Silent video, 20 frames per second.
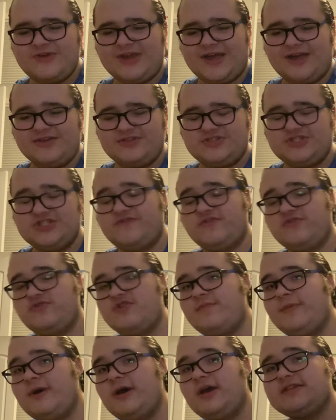ounces for
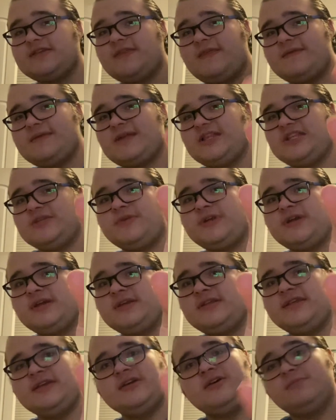$3. I think that's a pretty
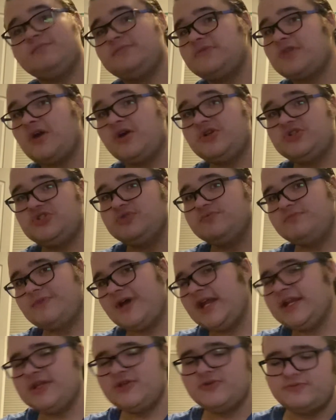good deal, don't you?
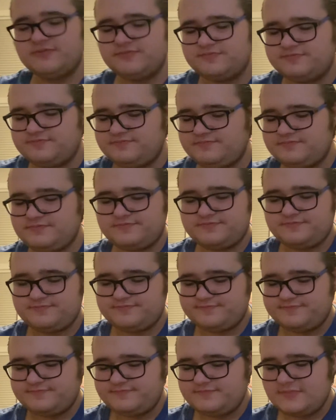I do.
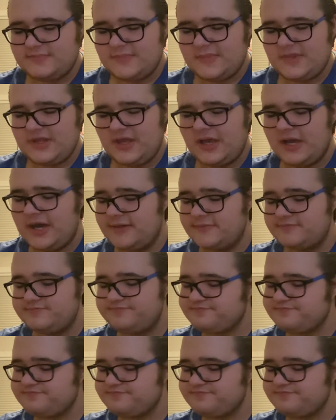For